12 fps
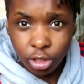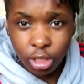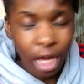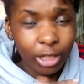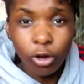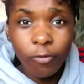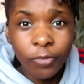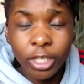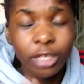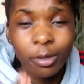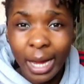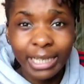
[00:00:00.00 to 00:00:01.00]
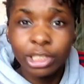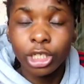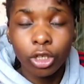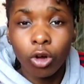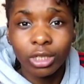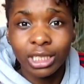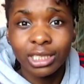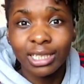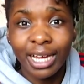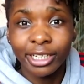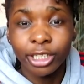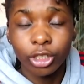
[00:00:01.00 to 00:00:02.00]
I don't think you actually
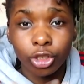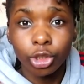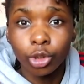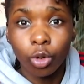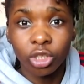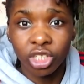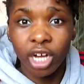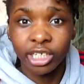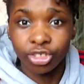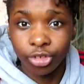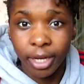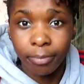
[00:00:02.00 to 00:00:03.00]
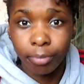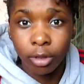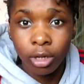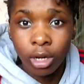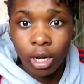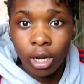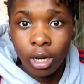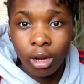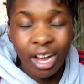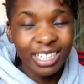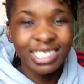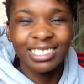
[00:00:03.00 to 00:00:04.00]
understand the sauce I drip. I